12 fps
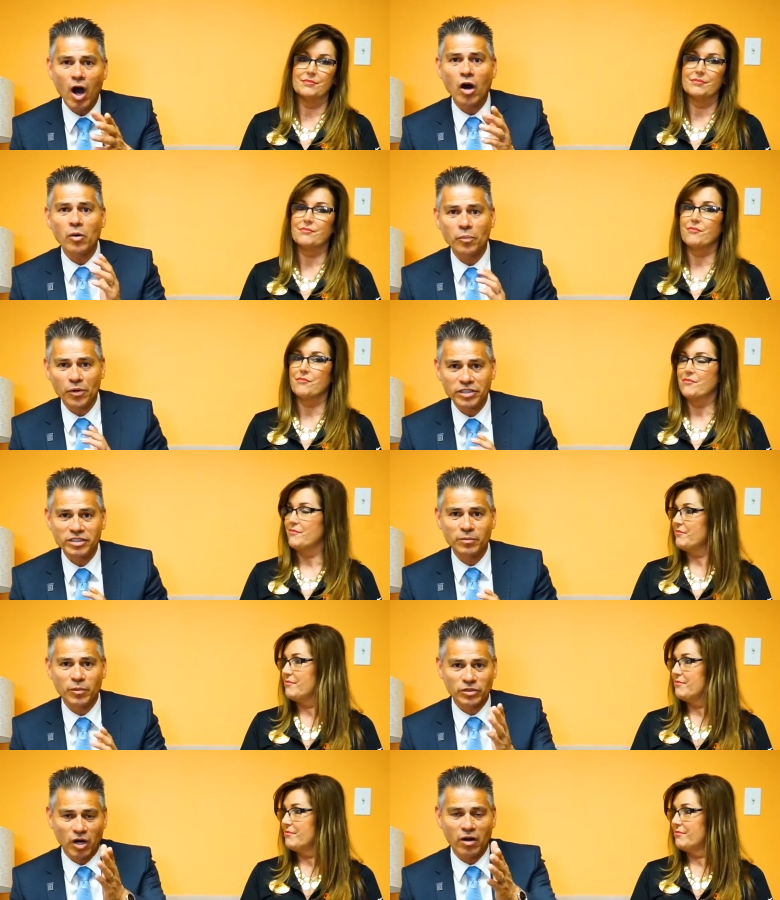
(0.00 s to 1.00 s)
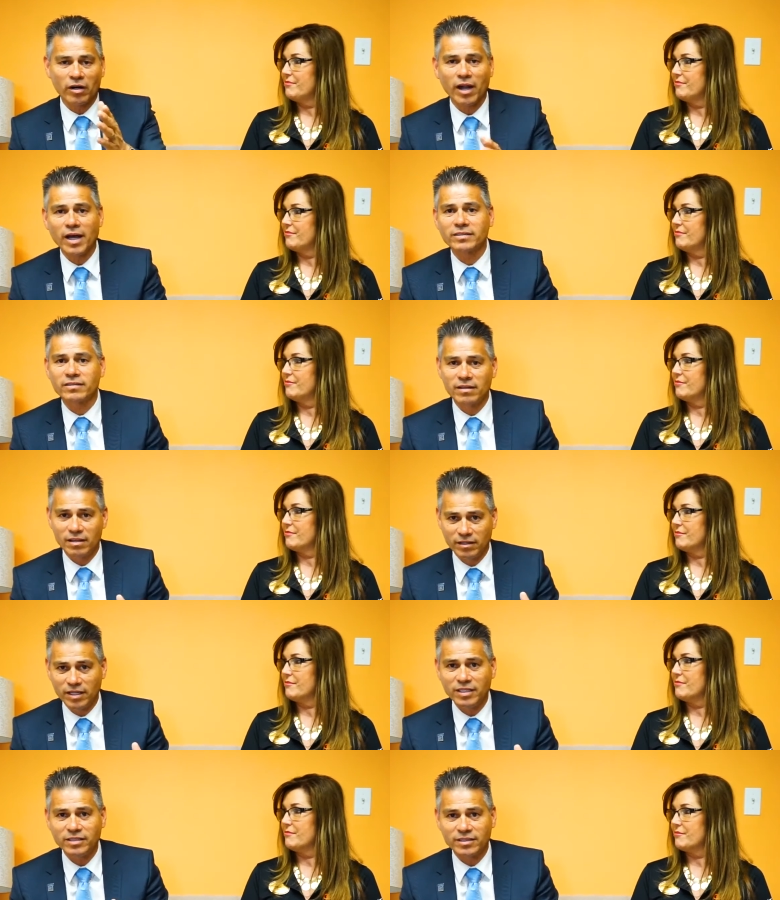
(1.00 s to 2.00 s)
Speaker 1: our principals, our clients,
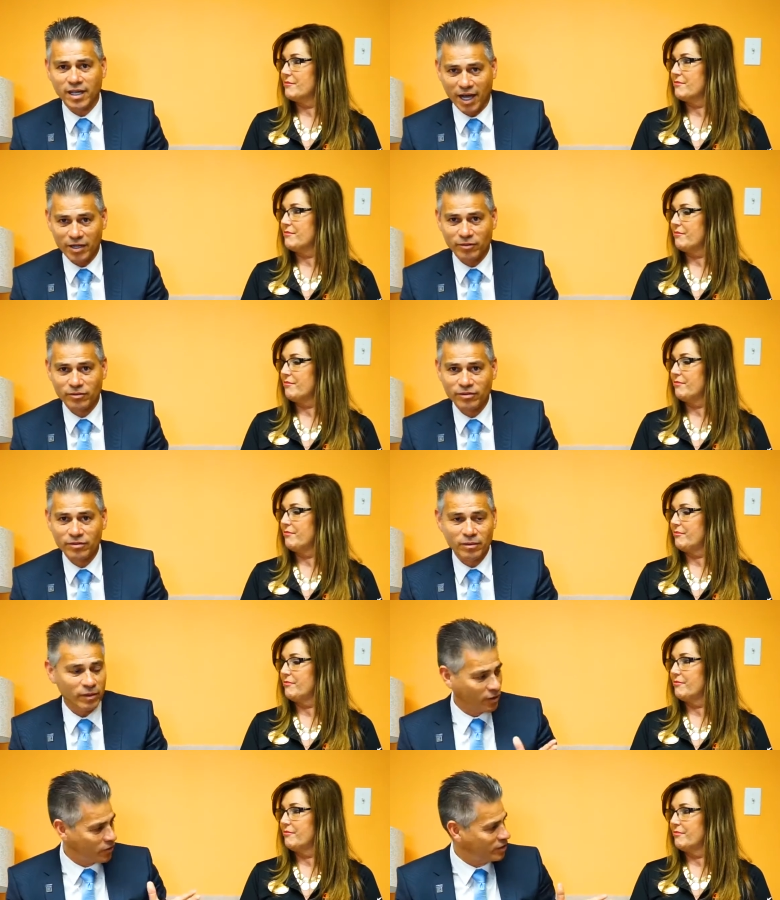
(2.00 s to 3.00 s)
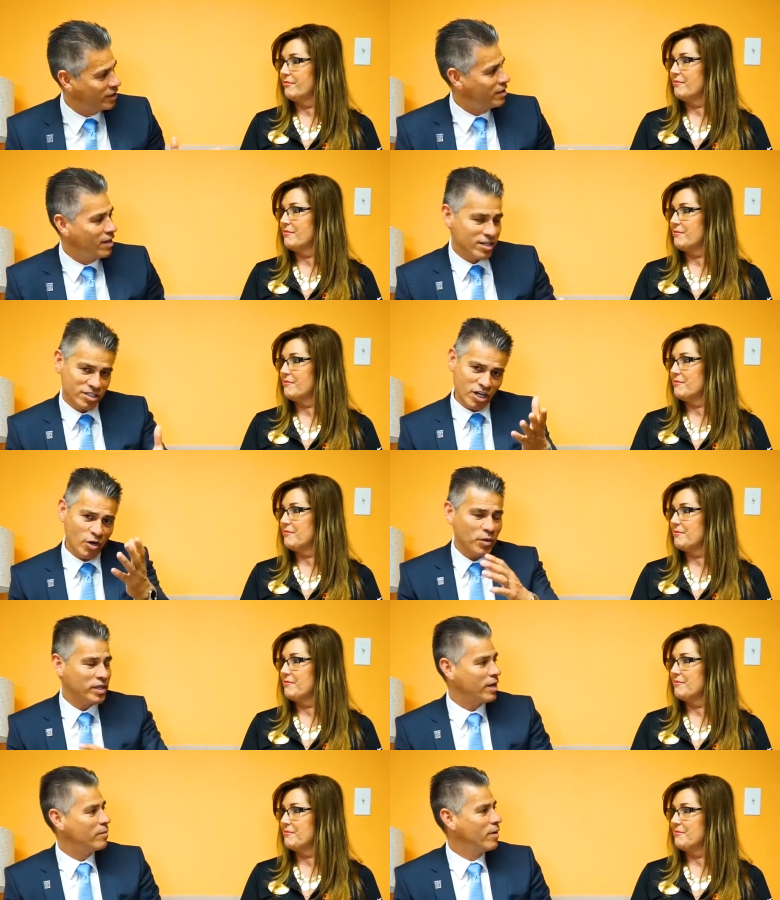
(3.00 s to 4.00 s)
need title. Kristi, share
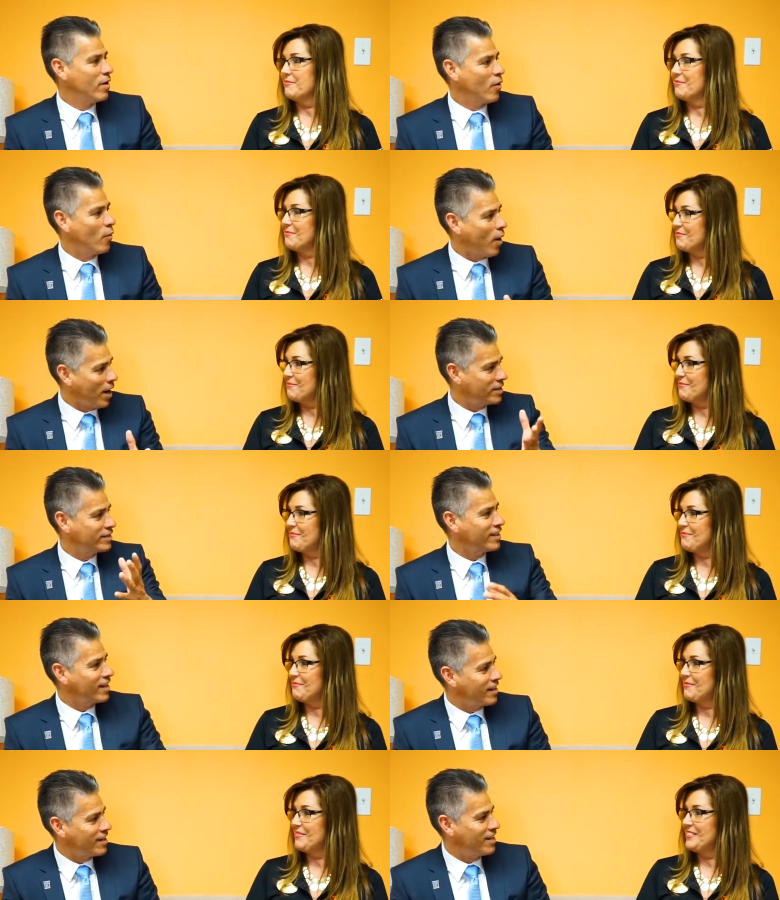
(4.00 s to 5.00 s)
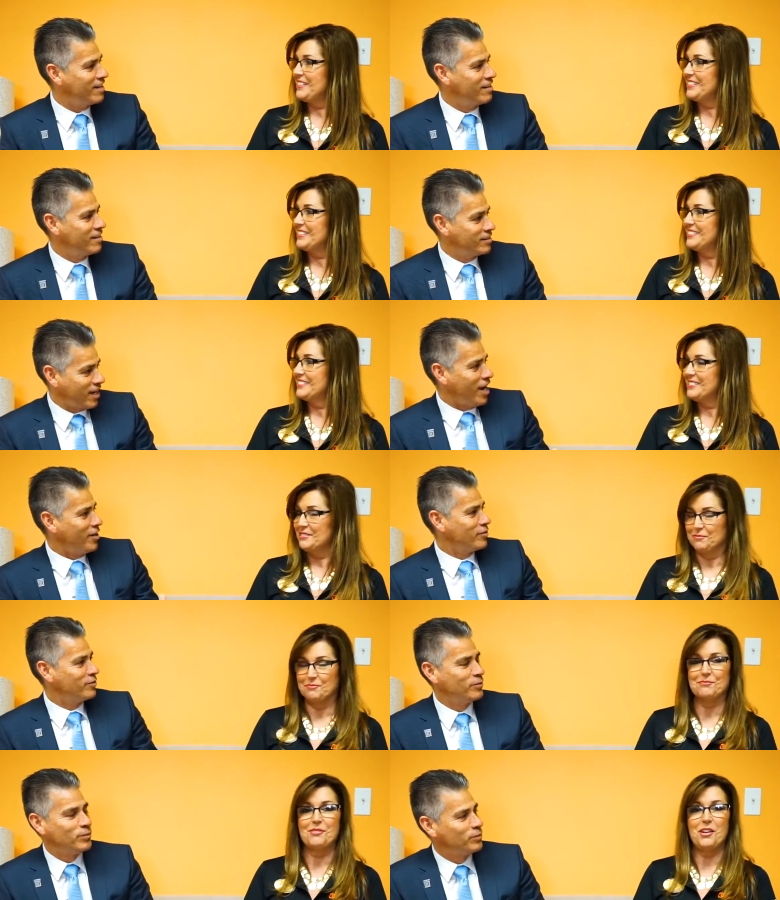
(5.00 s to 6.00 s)
with them why is it that they need title.
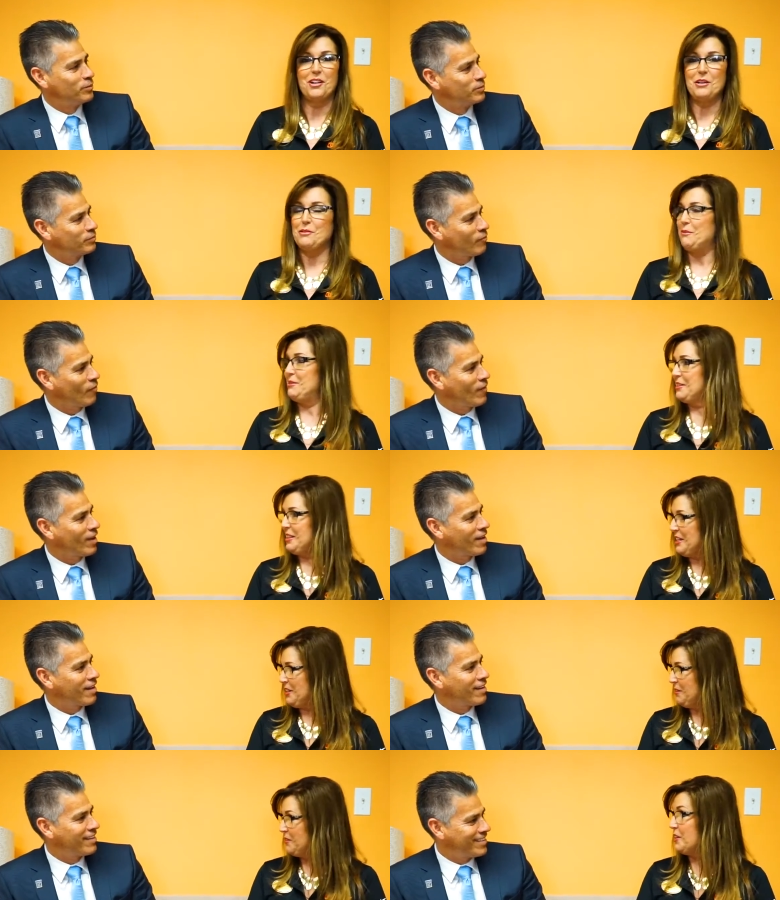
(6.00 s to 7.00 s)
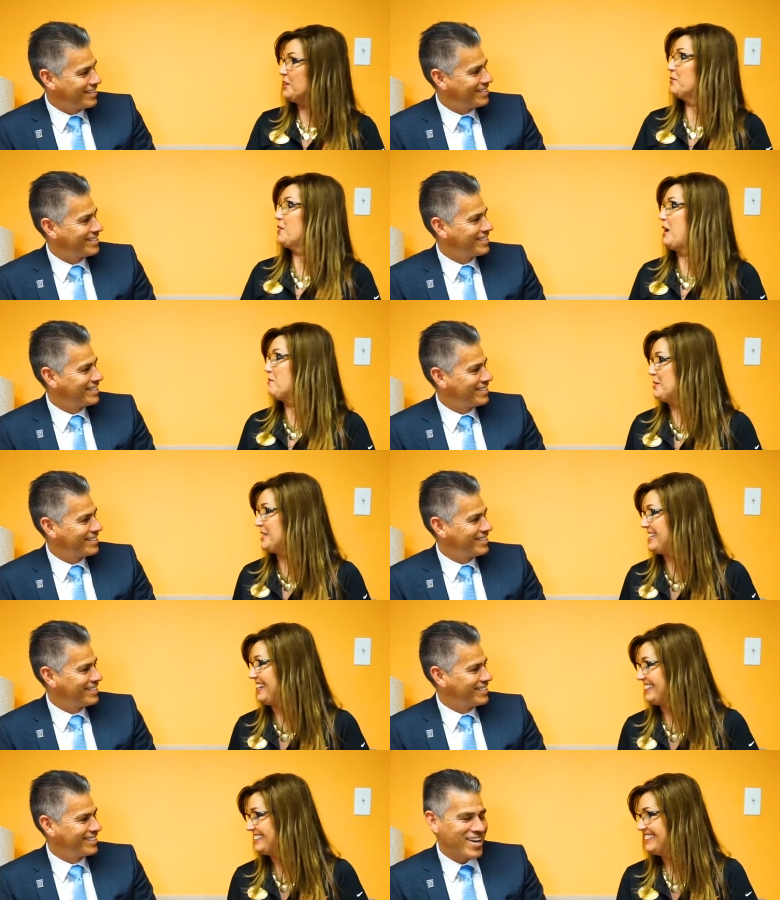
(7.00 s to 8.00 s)
Speaker 2: All right, Raymond, thank you, and thank you for having me
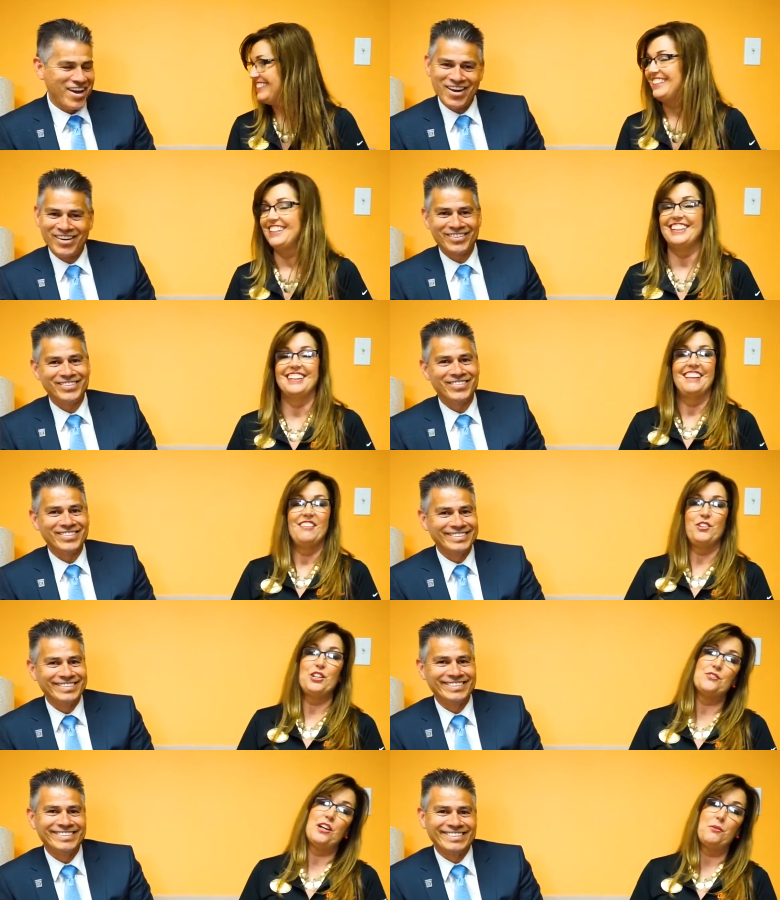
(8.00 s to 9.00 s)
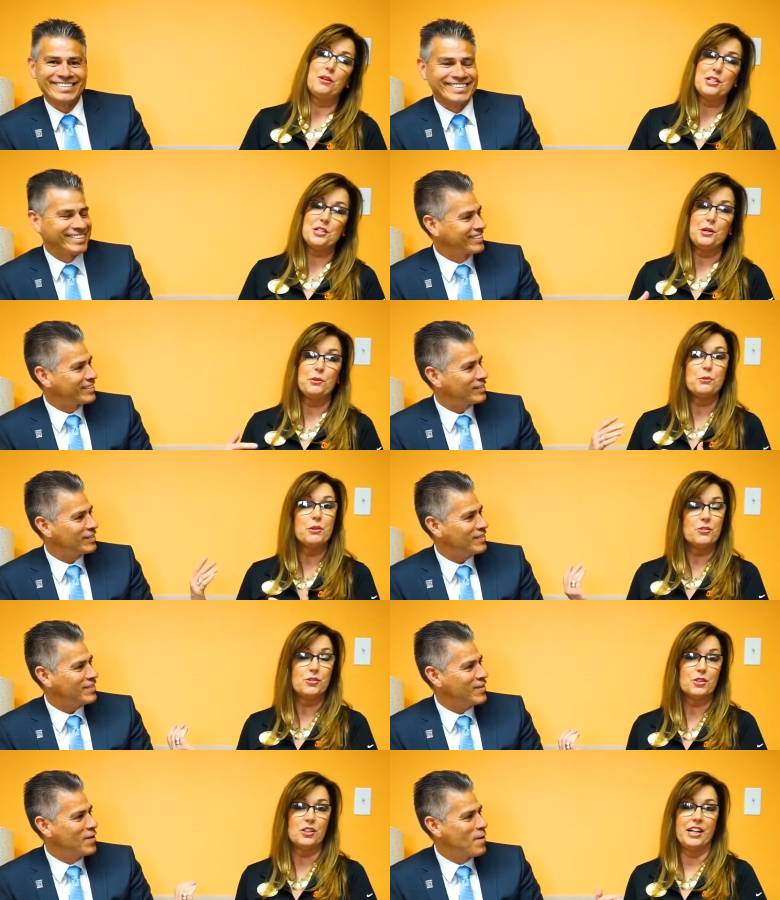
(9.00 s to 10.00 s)
today. Oh. First of all, I want to tell you what a
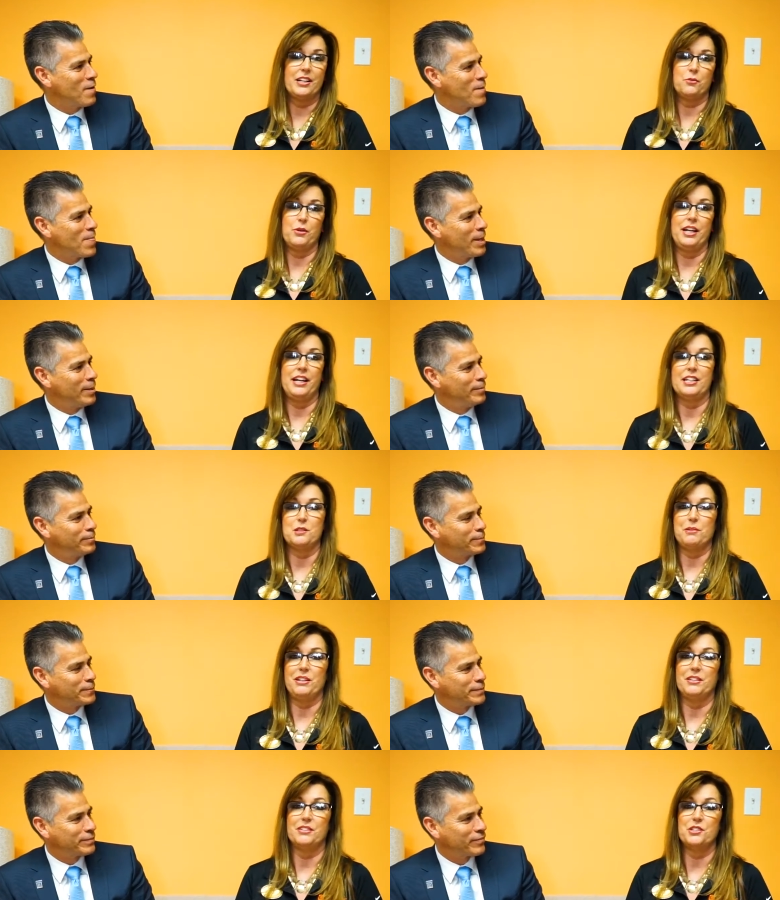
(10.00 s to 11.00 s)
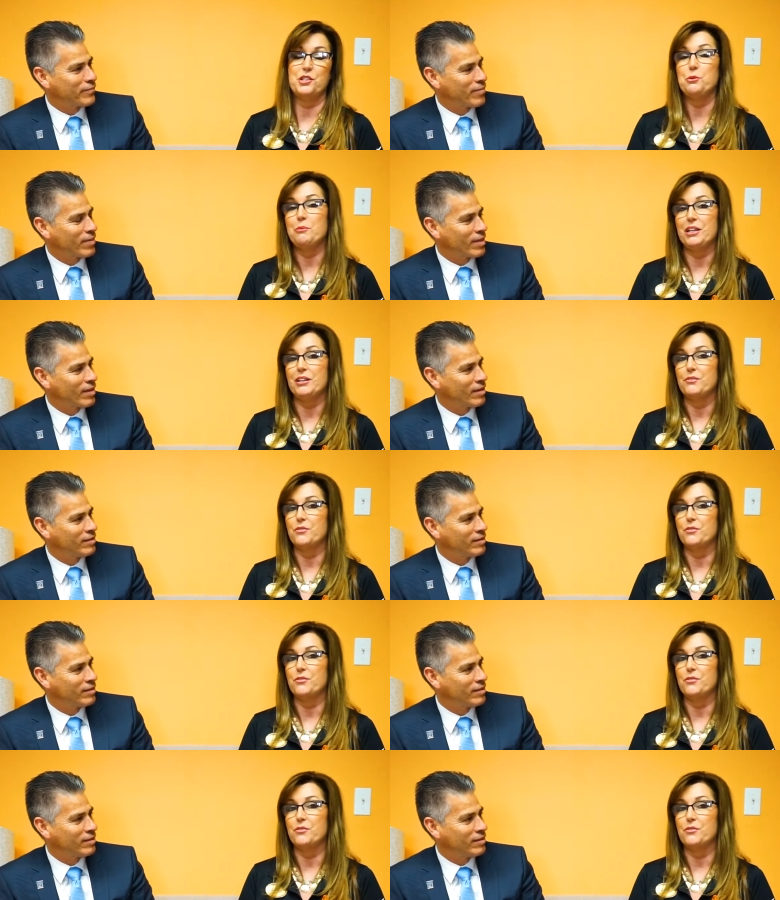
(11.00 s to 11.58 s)
wonderful client Ray has been to me